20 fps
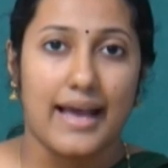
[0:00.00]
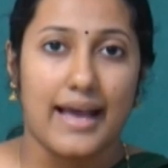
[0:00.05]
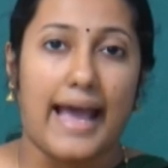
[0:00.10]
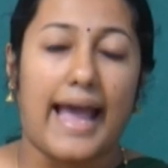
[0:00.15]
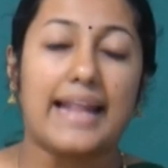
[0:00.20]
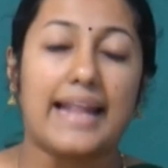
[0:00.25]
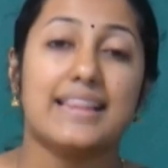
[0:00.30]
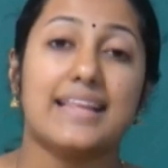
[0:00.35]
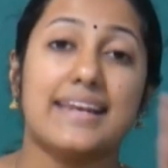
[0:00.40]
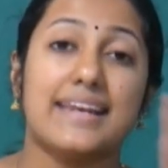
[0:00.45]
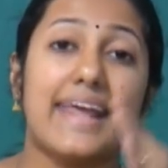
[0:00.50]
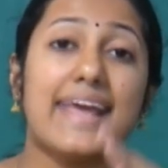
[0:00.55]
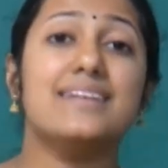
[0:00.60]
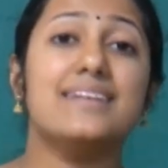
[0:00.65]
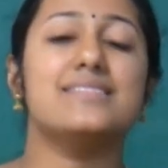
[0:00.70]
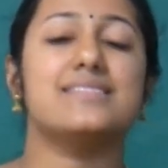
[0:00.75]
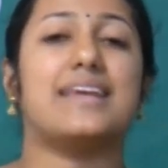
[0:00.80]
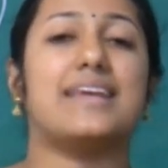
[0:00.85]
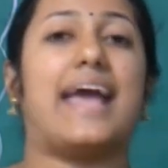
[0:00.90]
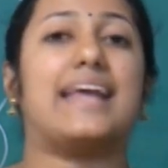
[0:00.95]
And the
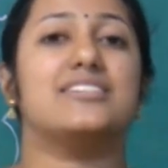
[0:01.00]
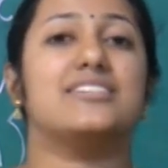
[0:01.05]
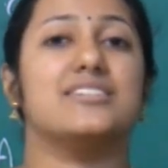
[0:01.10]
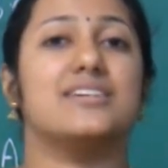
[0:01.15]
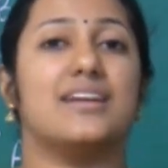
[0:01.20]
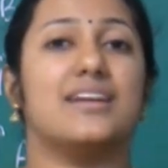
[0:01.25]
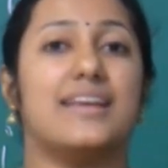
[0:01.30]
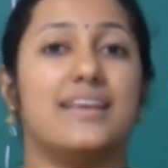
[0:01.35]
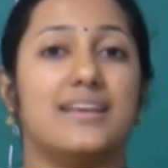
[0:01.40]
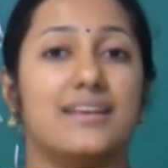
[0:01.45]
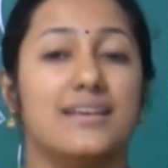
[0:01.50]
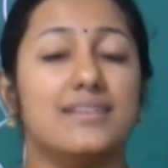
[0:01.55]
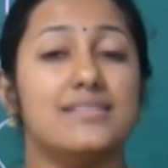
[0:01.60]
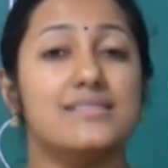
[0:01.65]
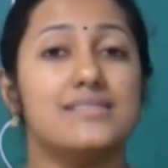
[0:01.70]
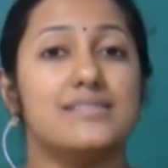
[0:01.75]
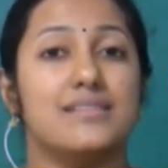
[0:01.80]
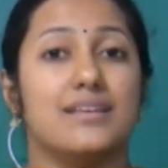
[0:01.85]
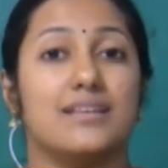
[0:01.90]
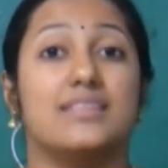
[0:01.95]
next category
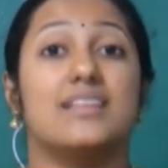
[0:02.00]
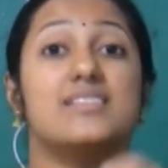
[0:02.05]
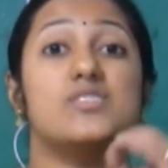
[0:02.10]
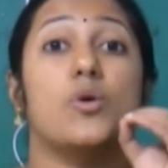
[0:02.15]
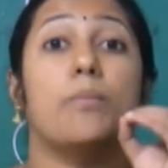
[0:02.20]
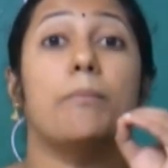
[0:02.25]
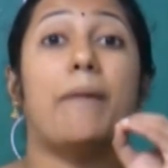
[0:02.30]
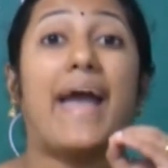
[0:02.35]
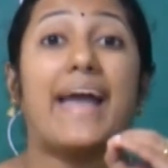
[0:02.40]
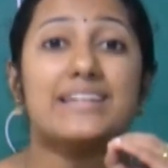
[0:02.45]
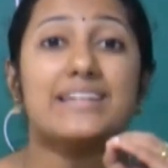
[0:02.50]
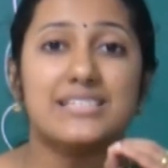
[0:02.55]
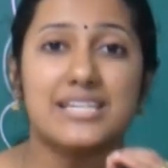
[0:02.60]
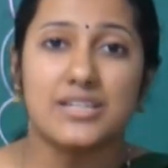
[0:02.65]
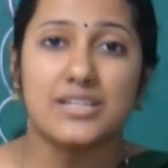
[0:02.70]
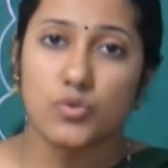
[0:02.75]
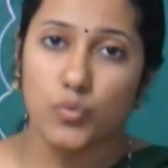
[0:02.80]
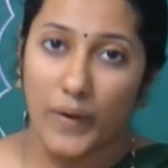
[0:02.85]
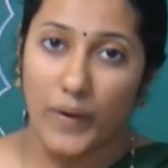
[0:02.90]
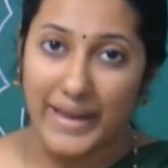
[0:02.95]
is the somatic
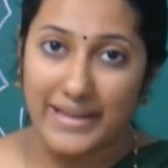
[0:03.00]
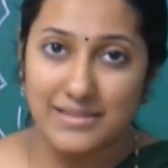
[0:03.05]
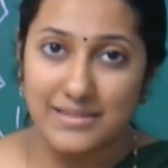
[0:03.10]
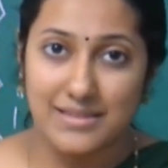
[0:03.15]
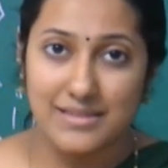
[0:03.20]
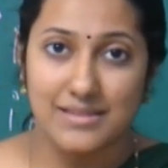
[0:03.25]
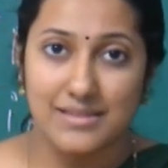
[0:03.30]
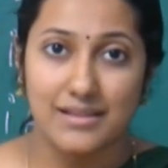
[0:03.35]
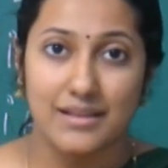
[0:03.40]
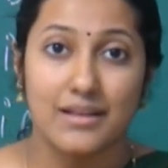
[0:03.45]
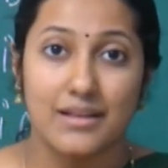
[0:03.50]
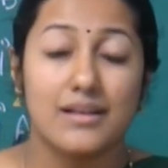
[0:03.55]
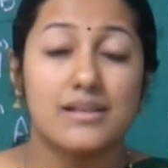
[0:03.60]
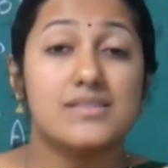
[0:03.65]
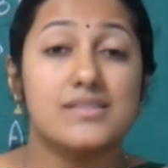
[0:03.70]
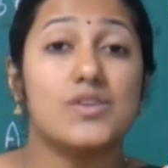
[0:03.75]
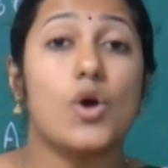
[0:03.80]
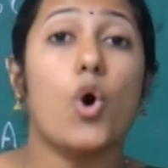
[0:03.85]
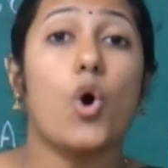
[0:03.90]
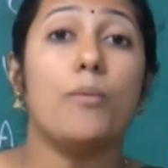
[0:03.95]
veins.
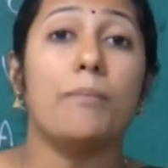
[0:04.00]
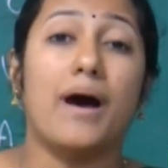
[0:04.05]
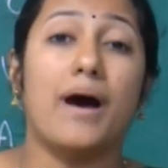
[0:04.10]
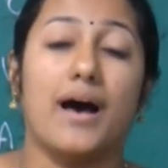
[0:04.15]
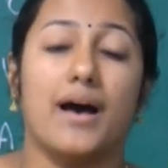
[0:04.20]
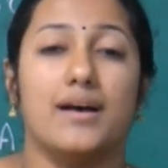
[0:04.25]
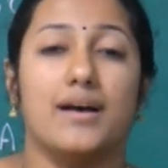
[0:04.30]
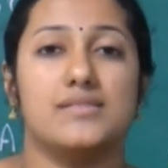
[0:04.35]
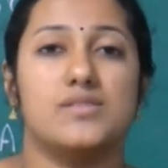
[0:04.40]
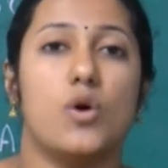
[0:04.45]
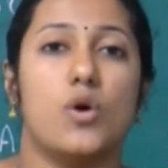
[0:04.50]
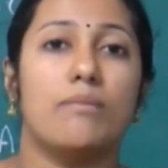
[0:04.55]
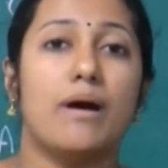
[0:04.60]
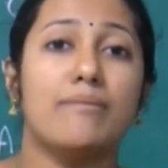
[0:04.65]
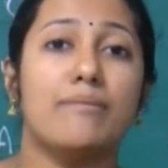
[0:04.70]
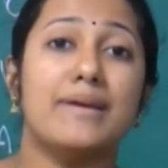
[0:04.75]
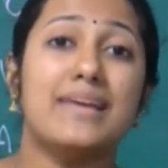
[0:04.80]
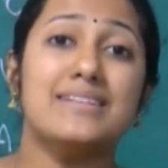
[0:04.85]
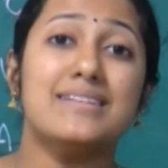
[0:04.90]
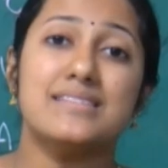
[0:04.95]
Soma. Soma
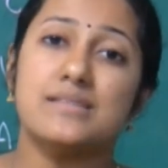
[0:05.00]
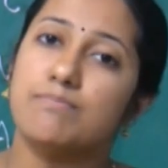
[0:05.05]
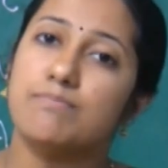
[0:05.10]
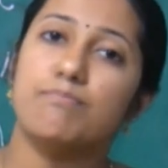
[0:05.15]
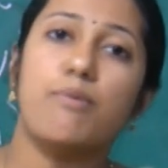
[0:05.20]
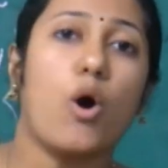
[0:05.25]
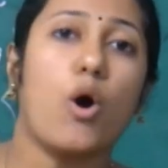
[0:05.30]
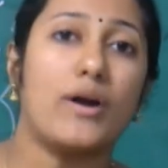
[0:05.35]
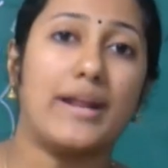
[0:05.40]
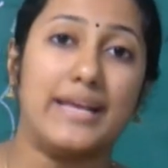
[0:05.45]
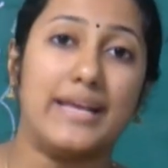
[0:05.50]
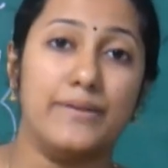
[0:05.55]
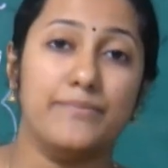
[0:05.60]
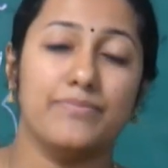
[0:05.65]
means body.